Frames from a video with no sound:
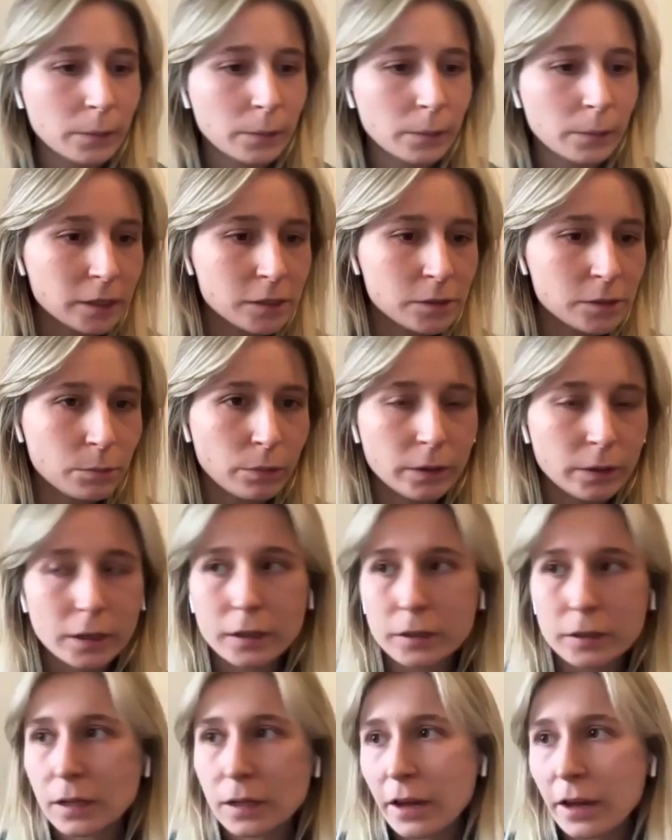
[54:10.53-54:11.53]
past, but
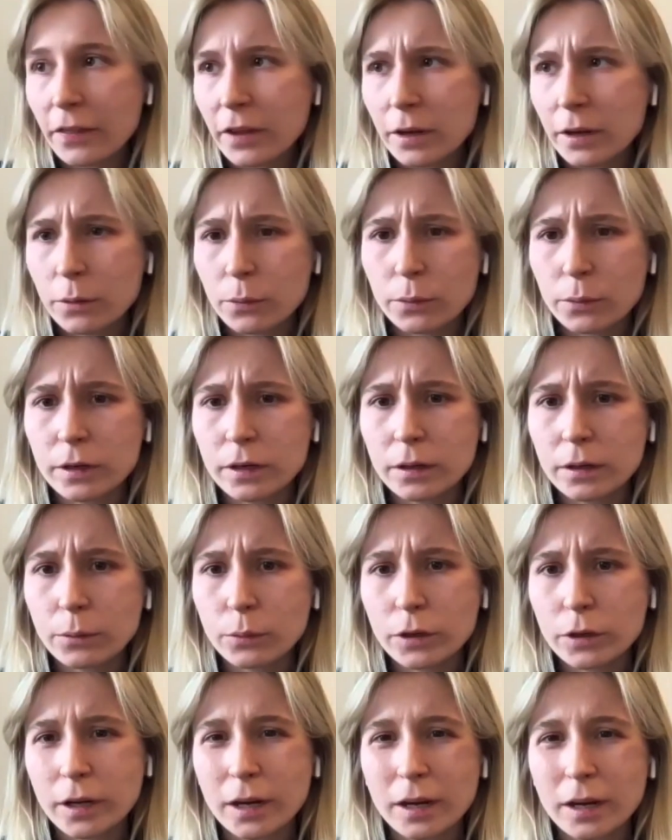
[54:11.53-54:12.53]
I think we
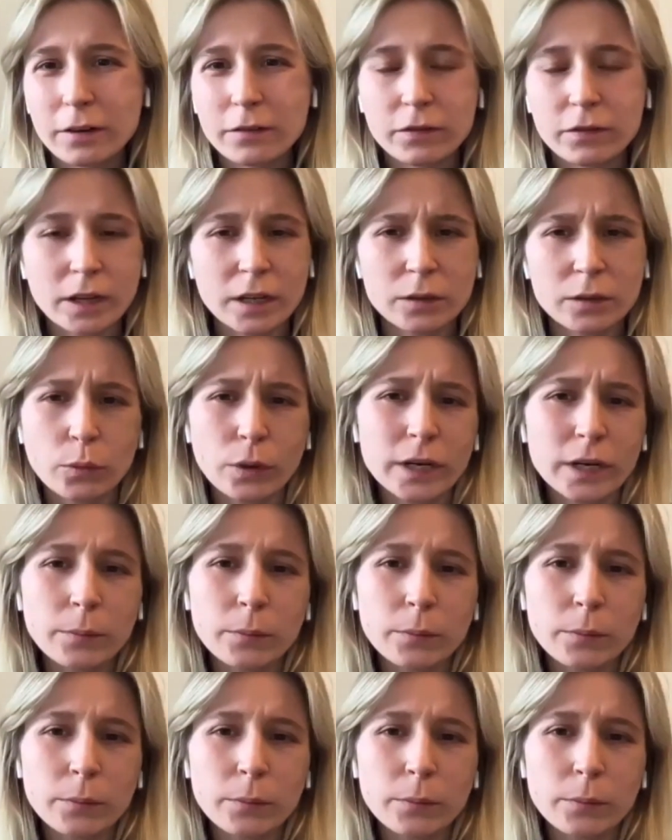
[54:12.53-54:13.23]
have like 20